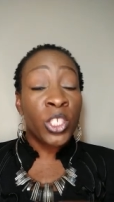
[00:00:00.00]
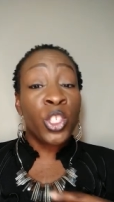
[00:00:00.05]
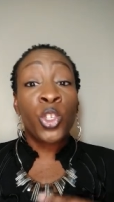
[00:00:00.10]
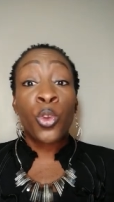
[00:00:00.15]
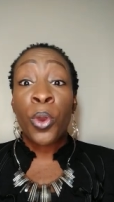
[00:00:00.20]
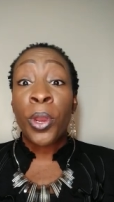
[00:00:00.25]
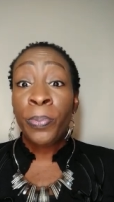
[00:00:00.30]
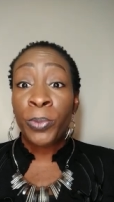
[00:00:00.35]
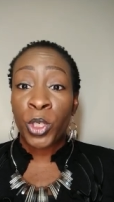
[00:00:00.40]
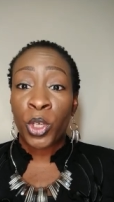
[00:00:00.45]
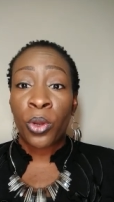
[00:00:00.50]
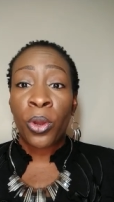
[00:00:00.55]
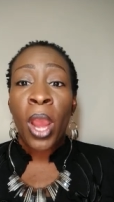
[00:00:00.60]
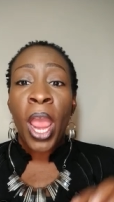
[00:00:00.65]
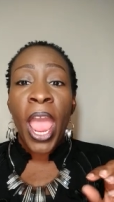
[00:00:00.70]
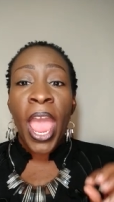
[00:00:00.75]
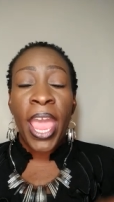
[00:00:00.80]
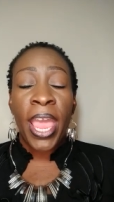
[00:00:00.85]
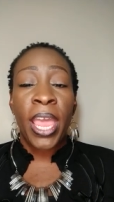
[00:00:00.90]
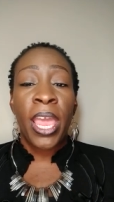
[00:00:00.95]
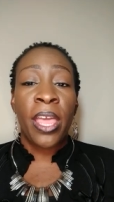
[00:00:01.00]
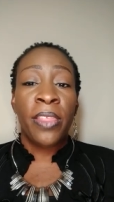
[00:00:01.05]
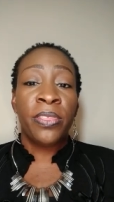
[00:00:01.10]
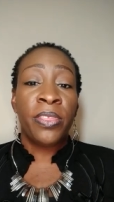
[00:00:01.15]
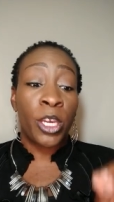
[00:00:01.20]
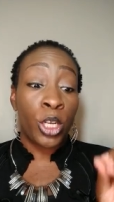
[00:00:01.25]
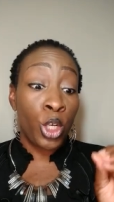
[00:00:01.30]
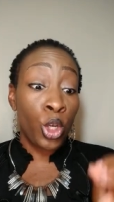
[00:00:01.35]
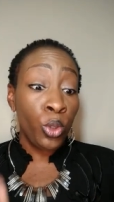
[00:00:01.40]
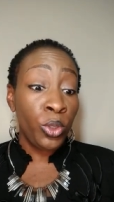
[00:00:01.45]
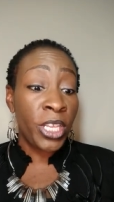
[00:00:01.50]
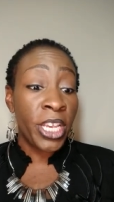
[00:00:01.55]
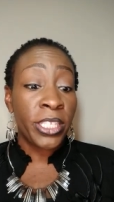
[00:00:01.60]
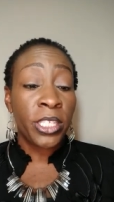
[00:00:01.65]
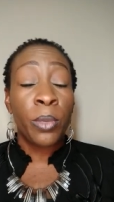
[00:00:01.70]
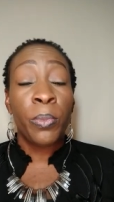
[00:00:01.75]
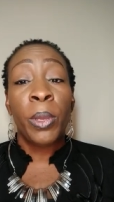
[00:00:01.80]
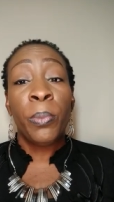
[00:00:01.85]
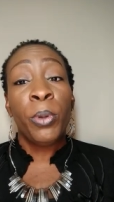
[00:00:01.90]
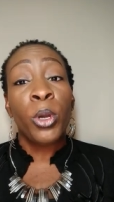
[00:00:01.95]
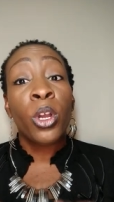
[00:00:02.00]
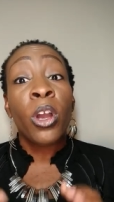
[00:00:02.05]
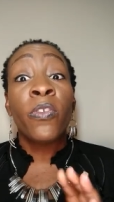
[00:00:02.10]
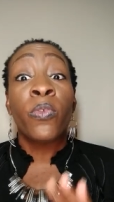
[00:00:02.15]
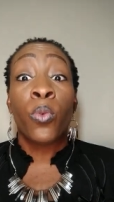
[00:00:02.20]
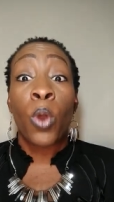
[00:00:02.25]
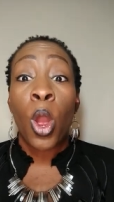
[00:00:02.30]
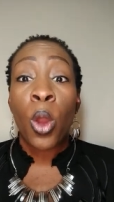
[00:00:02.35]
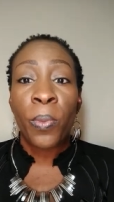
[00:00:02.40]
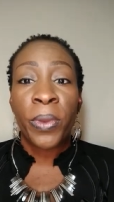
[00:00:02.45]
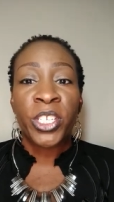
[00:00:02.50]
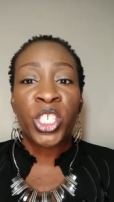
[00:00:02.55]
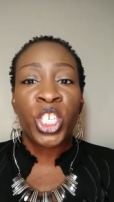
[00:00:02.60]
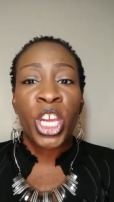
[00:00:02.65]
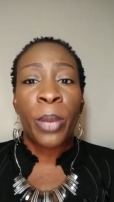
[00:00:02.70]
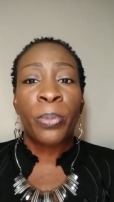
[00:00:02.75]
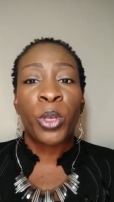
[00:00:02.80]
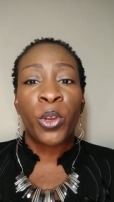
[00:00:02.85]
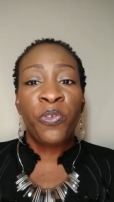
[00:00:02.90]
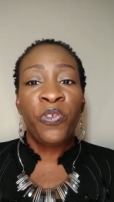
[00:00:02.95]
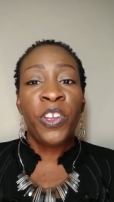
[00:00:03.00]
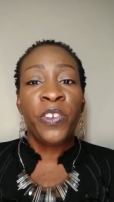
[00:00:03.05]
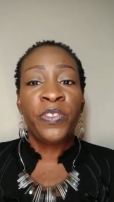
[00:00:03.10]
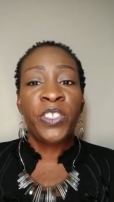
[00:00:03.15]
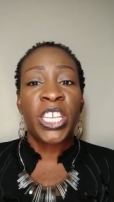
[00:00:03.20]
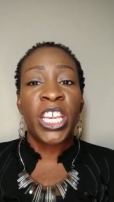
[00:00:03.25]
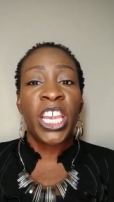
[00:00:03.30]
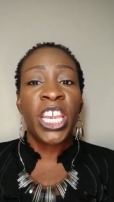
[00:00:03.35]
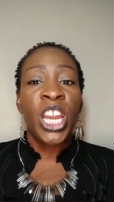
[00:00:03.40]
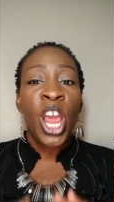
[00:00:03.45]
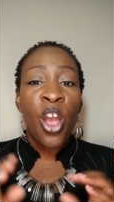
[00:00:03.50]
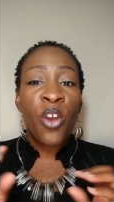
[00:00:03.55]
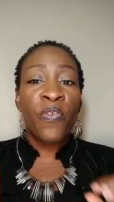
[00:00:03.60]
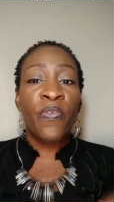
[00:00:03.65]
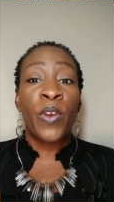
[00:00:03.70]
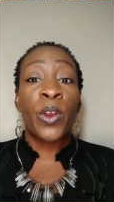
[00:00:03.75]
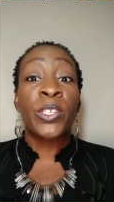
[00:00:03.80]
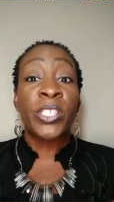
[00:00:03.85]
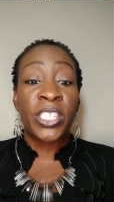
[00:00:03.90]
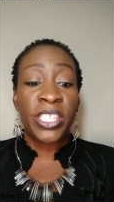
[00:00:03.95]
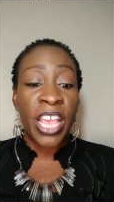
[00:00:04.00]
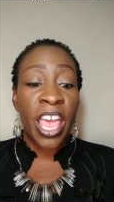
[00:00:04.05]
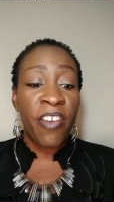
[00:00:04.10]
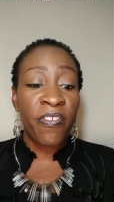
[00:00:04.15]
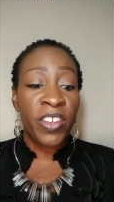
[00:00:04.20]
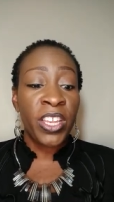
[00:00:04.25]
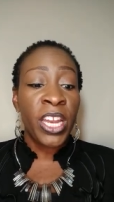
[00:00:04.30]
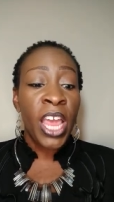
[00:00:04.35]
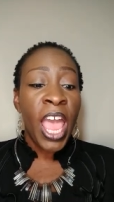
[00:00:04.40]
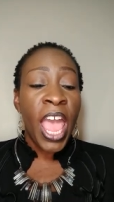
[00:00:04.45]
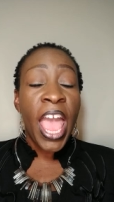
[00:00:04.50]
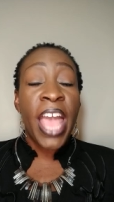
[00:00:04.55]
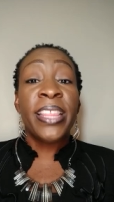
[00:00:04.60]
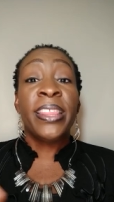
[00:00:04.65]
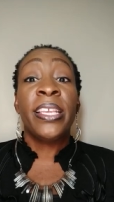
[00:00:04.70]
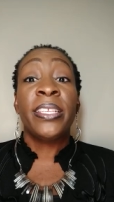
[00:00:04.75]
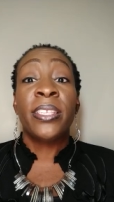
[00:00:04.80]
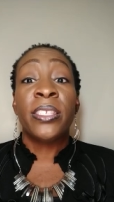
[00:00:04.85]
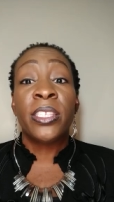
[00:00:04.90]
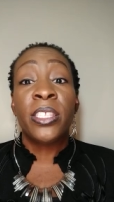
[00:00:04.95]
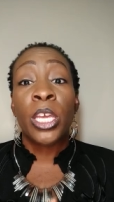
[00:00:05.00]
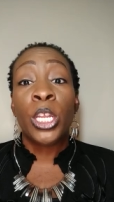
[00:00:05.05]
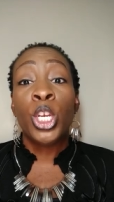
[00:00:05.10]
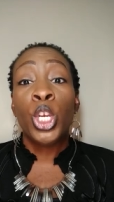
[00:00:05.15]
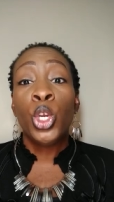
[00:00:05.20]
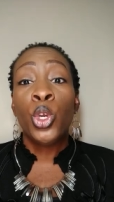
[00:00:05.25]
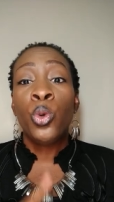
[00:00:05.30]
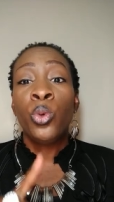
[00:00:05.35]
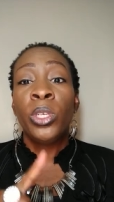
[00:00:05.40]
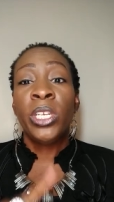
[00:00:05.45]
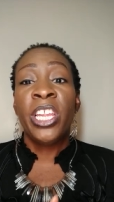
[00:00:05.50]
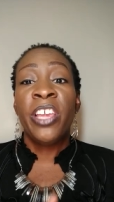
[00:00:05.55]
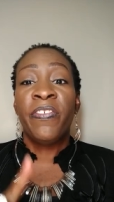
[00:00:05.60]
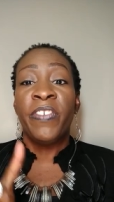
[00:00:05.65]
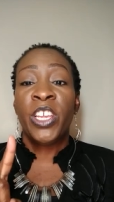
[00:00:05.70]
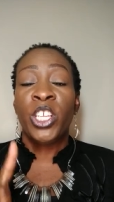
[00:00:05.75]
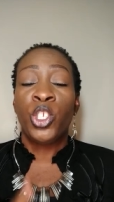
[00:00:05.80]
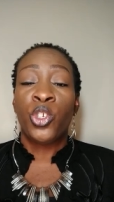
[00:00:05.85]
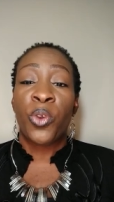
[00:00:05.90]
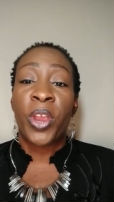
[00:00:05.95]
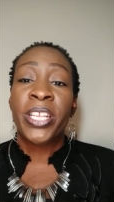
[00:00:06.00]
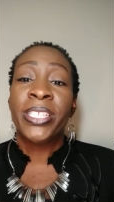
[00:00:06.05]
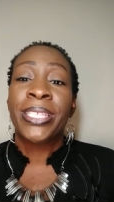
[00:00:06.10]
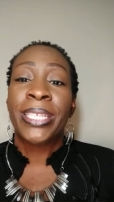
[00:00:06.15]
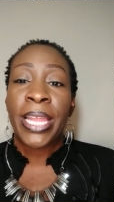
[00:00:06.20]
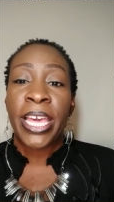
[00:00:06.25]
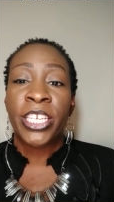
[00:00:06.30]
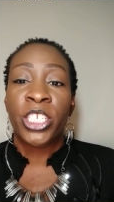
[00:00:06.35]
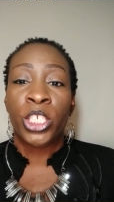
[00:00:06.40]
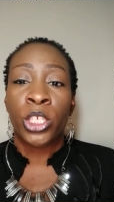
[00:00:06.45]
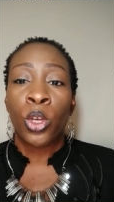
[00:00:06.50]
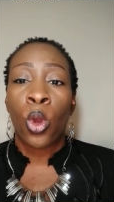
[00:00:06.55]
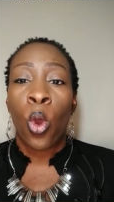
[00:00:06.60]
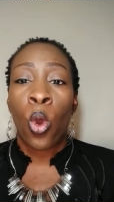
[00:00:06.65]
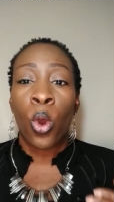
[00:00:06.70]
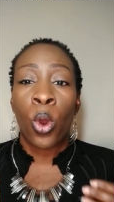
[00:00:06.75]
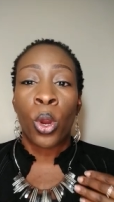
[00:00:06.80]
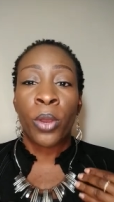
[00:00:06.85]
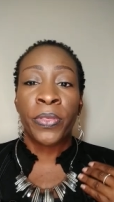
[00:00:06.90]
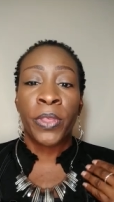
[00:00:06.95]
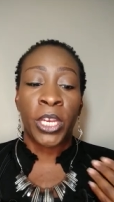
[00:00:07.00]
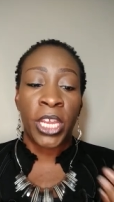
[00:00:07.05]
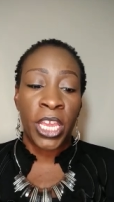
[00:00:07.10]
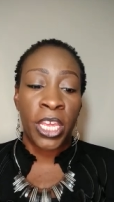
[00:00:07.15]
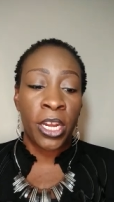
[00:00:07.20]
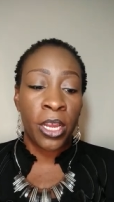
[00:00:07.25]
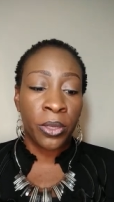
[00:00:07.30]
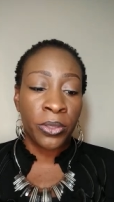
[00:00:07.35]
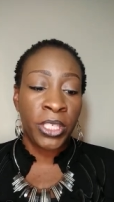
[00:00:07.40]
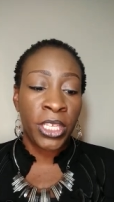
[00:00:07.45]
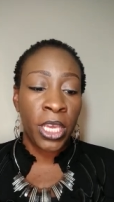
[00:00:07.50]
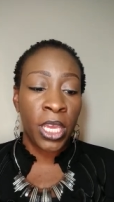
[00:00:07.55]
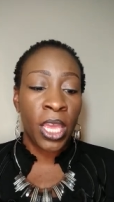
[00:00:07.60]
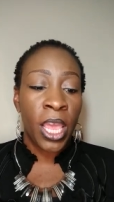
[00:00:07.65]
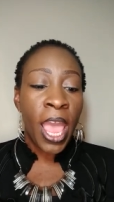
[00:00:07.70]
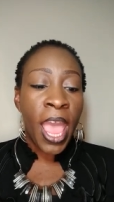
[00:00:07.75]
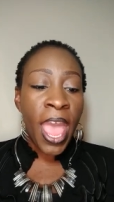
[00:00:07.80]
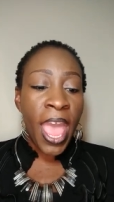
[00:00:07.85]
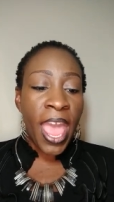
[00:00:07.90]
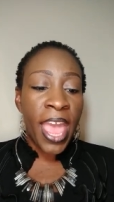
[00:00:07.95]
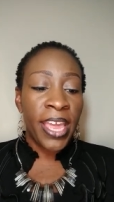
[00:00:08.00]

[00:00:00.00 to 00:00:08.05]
scripture and the New Testament book of Romans, chapter 15, verse 7. And this is the New Living Translation or the NLT.